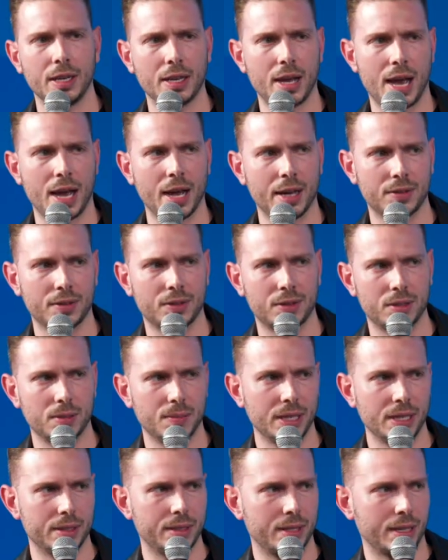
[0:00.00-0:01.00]
has to
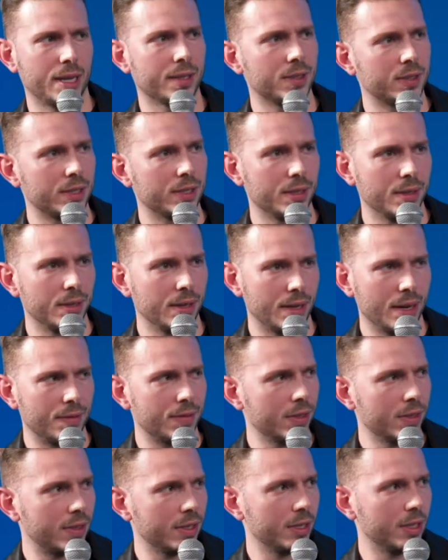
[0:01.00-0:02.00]
be tested.
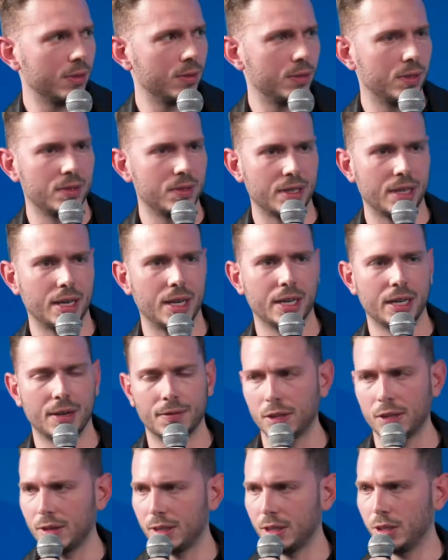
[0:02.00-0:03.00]
Everything you design,
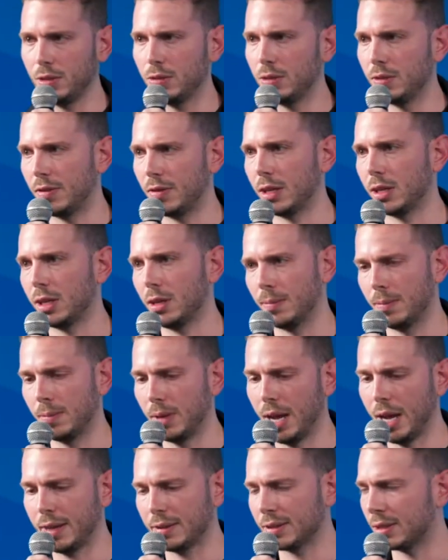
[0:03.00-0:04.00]
everything you develop
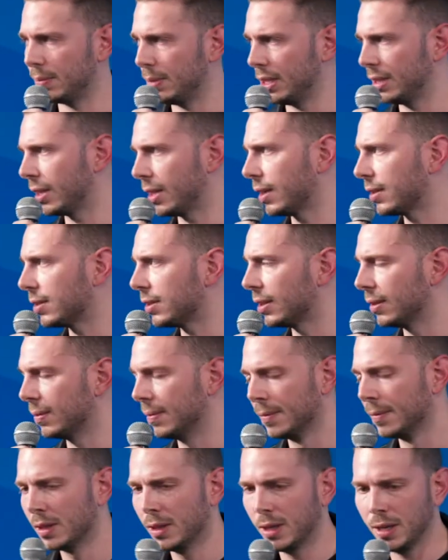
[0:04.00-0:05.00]
has to be tested.
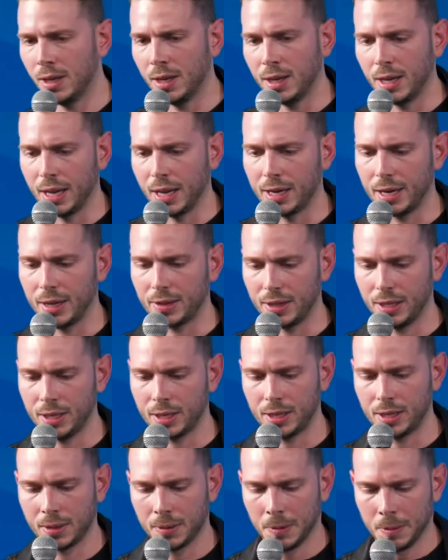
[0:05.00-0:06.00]
And I
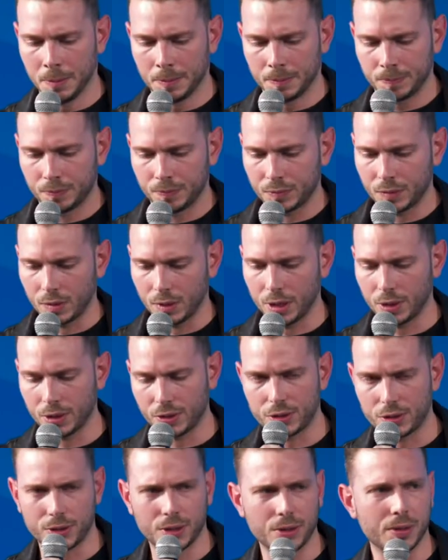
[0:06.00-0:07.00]
think there are
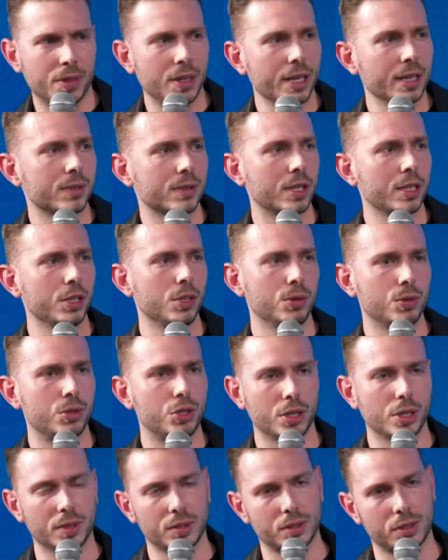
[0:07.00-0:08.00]
certain things that you
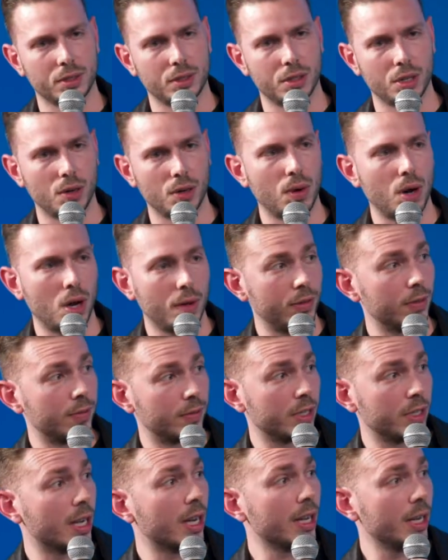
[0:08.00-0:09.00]
just go off
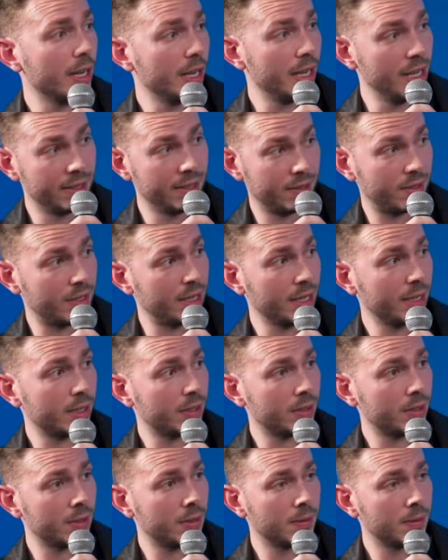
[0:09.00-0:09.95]
of gut instinct,